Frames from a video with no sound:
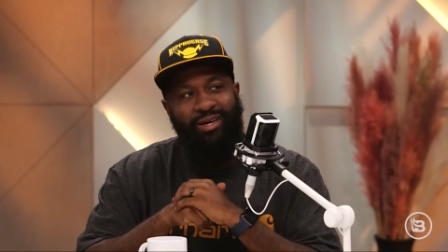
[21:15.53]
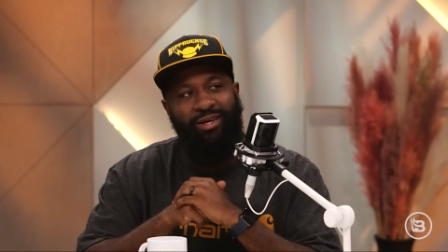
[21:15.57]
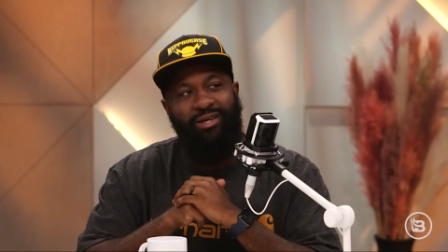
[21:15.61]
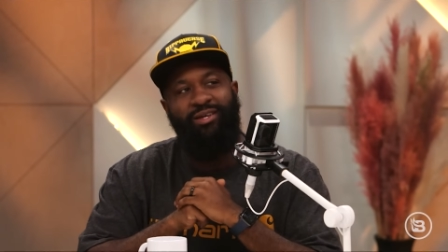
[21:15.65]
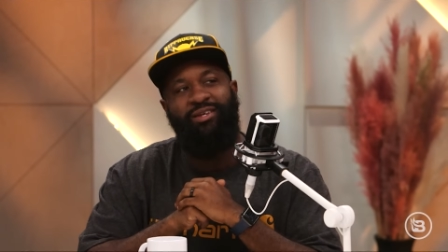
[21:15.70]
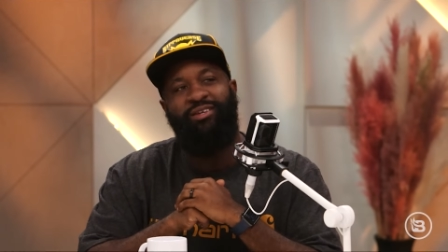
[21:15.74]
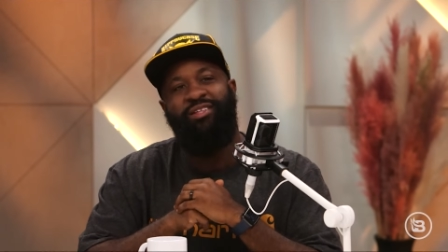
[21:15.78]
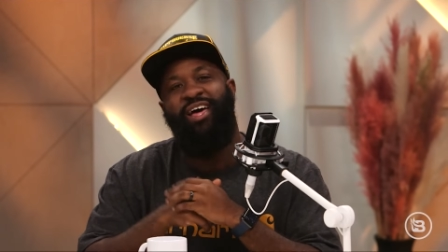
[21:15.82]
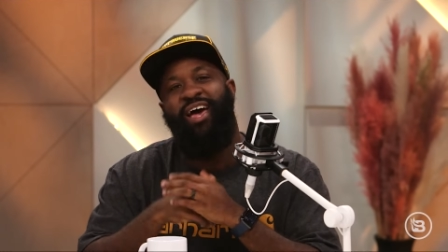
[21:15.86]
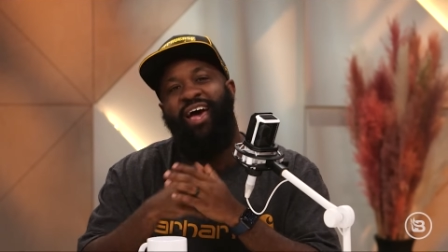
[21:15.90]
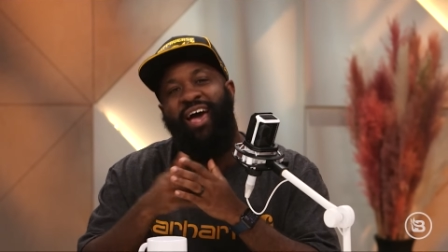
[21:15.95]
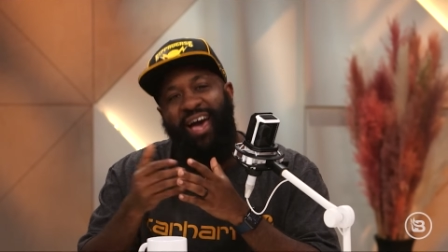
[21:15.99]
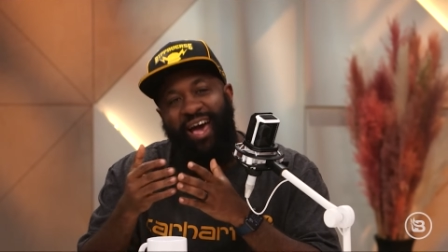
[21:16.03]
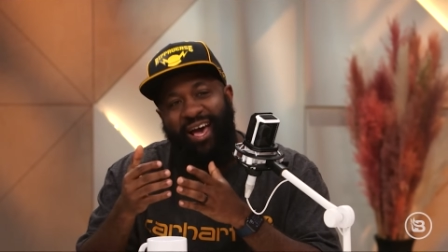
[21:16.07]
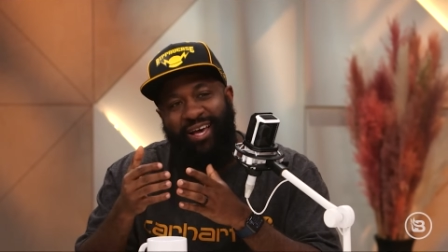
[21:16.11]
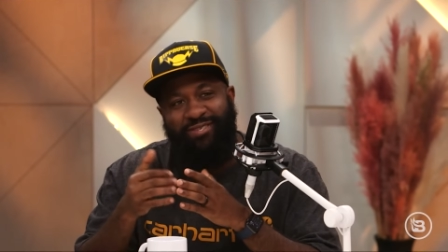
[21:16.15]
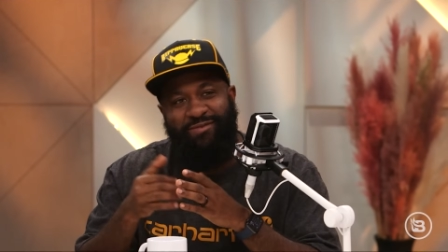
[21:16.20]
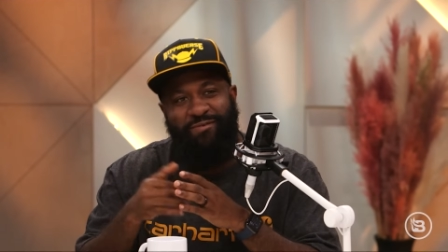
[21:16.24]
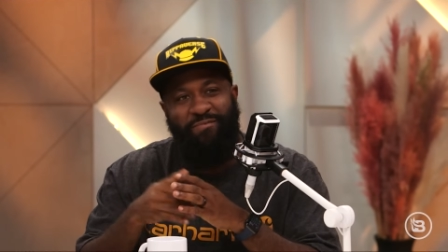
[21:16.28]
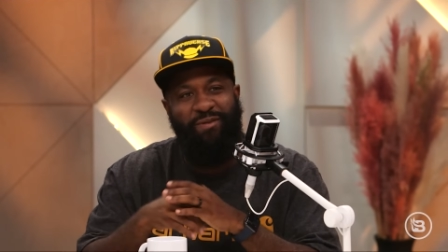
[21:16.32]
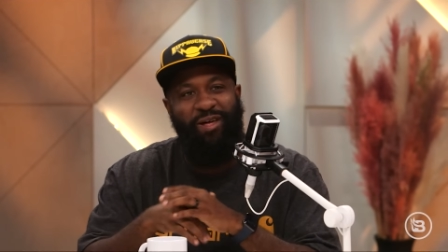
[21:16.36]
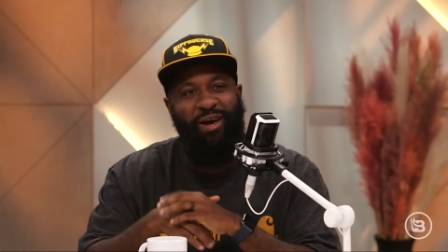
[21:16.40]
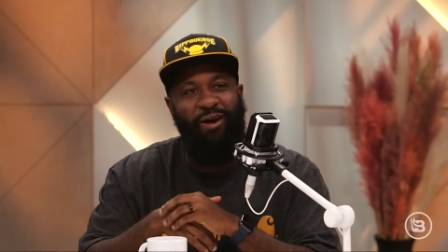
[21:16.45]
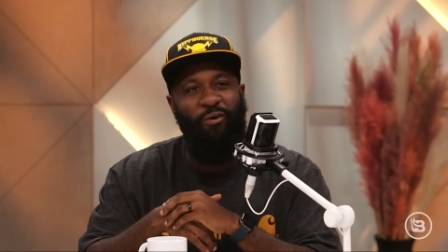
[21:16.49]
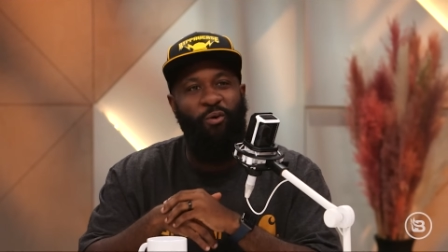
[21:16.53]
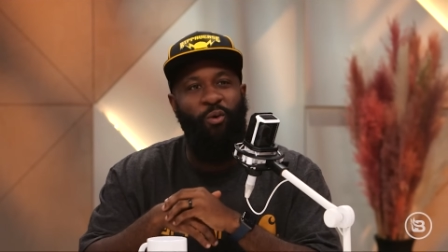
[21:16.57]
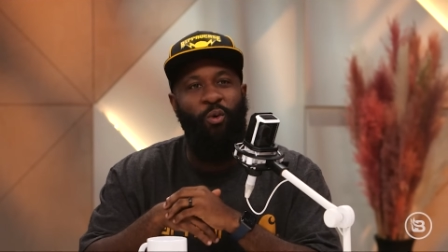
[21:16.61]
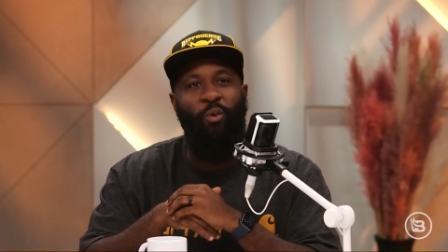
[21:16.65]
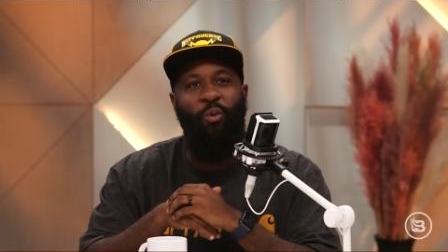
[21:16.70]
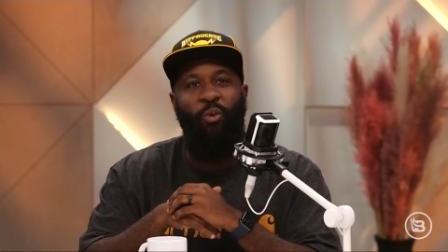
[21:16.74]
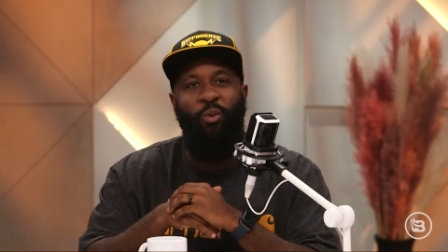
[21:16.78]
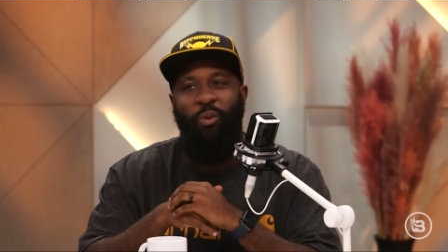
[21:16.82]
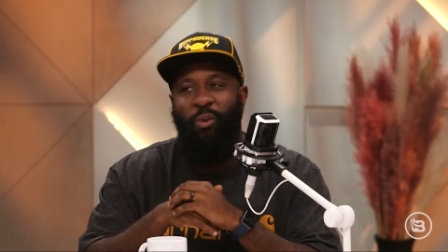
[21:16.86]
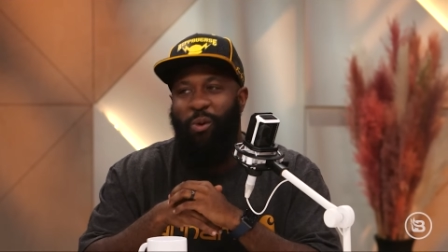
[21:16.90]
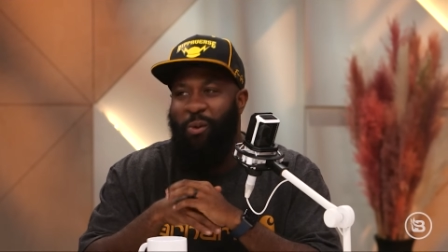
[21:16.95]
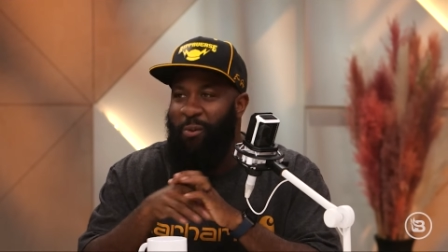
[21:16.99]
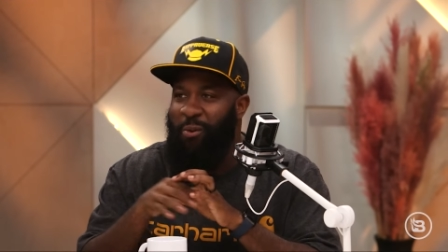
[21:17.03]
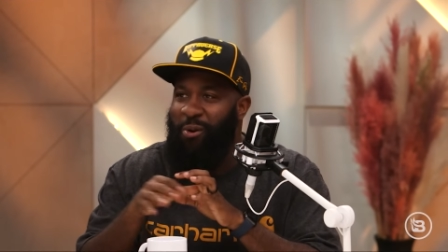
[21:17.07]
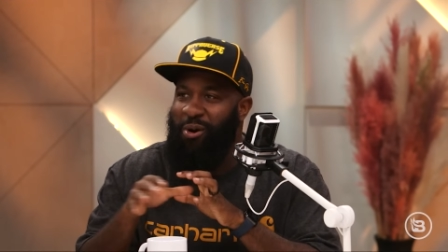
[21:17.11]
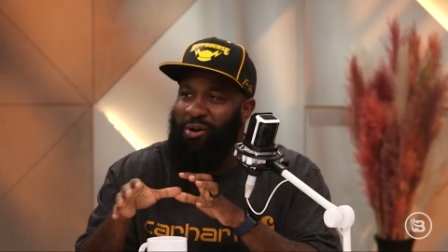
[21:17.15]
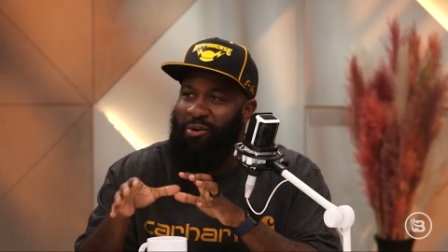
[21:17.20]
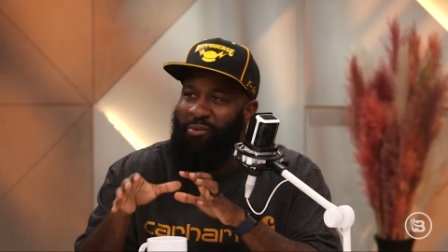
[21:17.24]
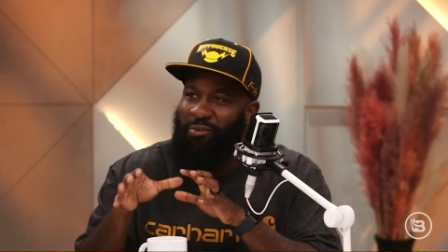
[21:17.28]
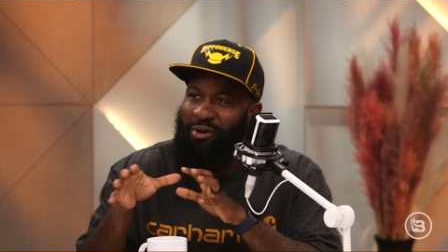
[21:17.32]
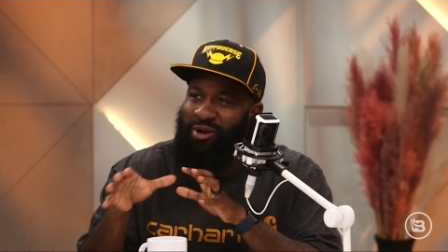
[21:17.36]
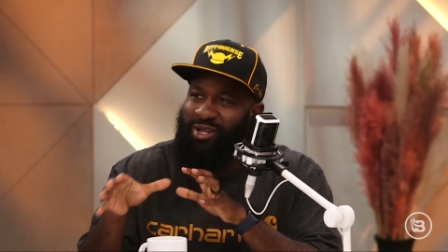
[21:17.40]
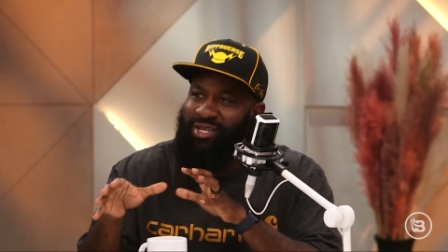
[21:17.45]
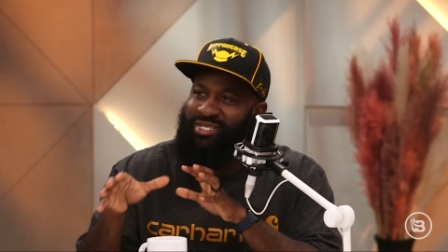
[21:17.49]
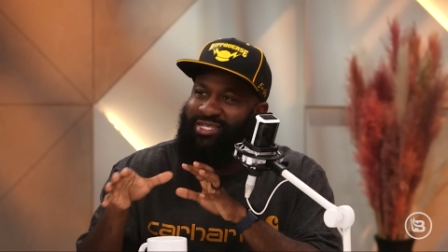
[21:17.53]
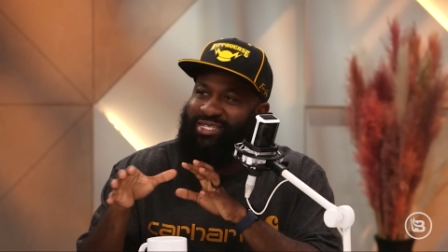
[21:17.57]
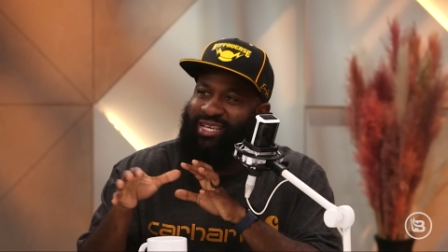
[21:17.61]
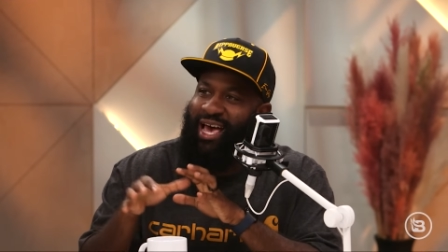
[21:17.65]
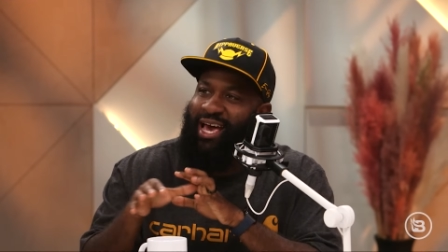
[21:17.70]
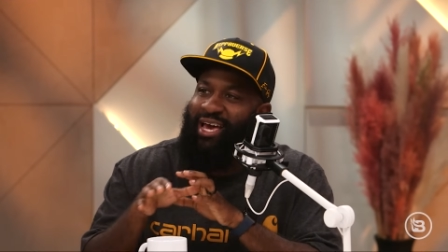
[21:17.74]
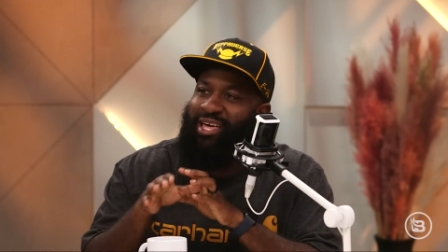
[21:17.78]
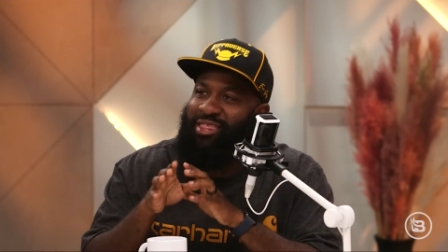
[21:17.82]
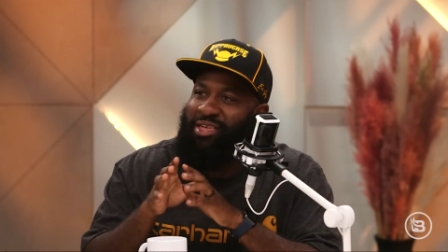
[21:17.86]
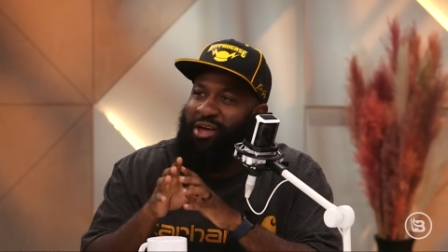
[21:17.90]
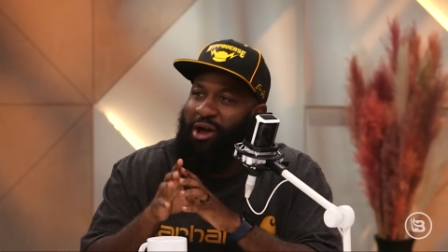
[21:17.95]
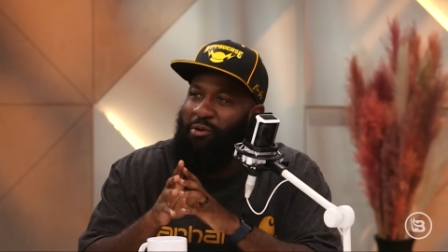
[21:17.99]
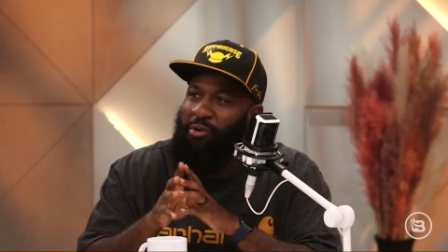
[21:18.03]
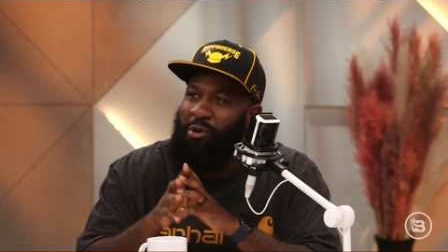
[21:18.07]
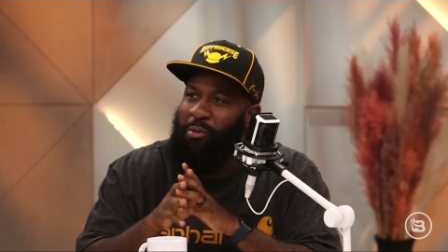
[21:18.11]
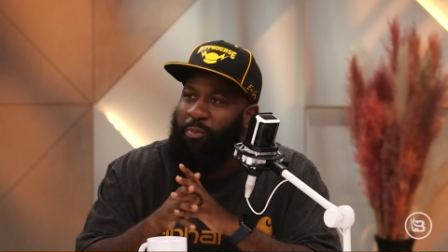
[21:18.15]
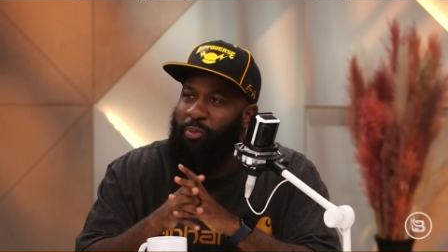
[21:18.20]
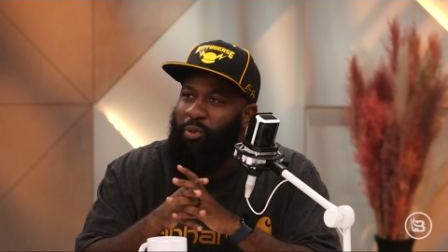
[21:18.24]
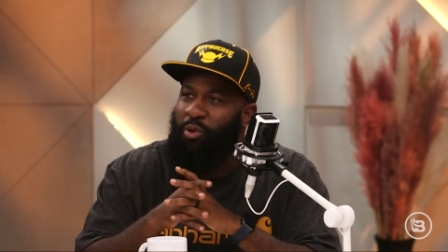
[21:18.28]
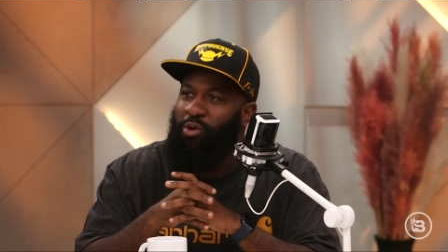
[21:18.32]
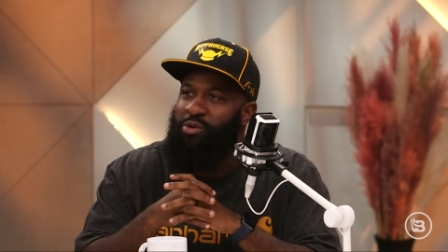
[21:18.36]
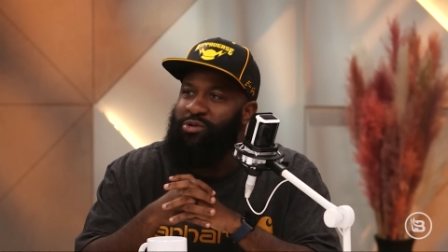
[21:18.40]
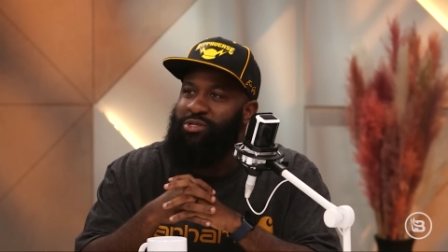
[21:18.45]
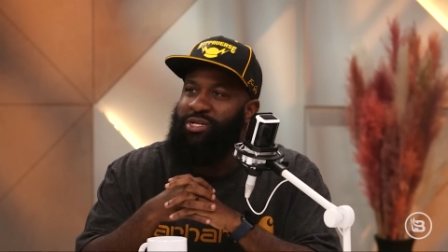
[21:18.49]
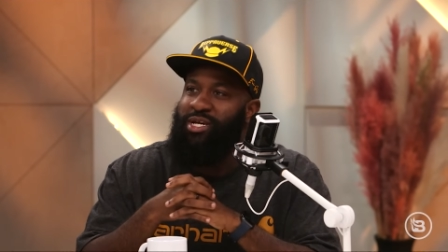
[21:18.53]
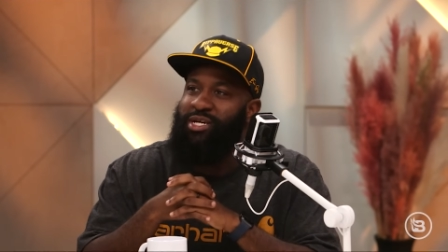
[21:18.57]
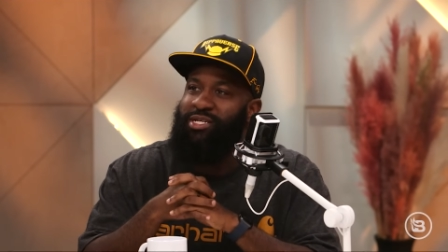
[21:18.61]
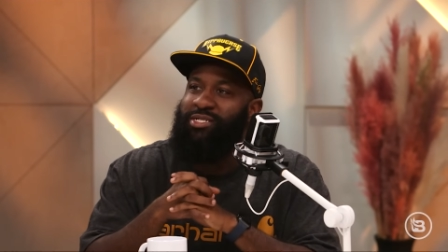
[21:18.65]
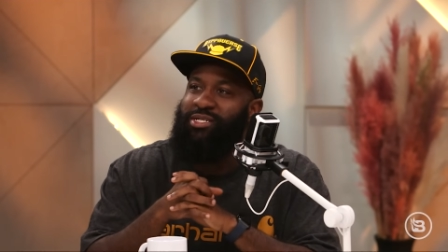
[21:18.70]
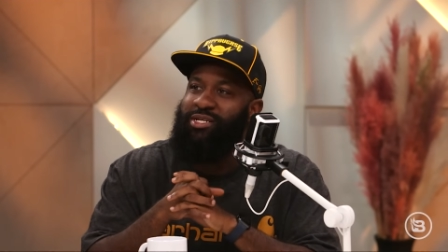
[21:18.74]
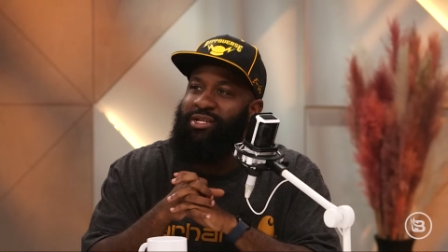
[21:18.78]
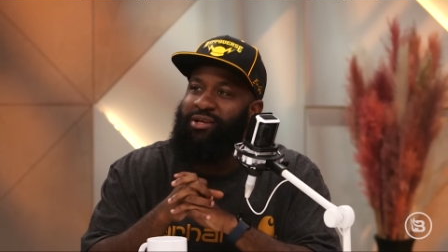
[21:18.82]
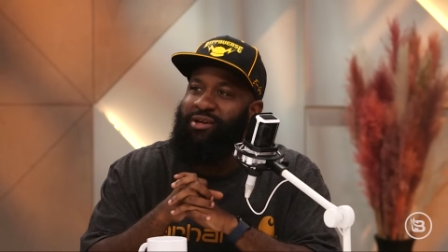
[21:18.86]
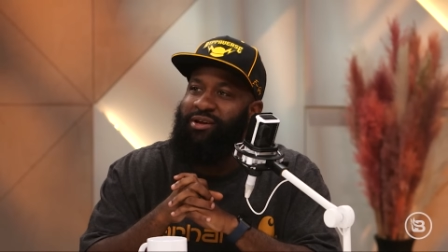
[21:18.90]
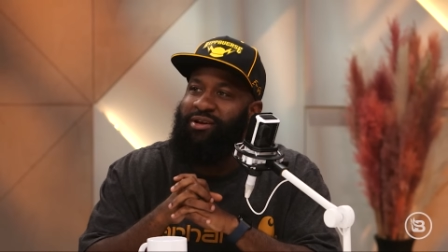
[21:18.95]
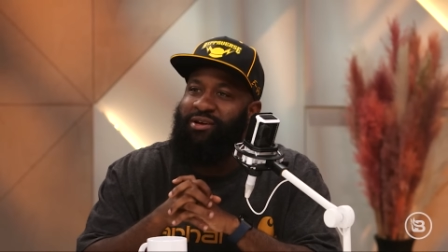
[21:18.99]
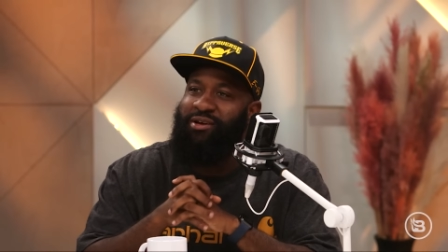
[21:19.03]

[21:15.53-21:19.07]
they ask them, like, what exactly are we protesting here?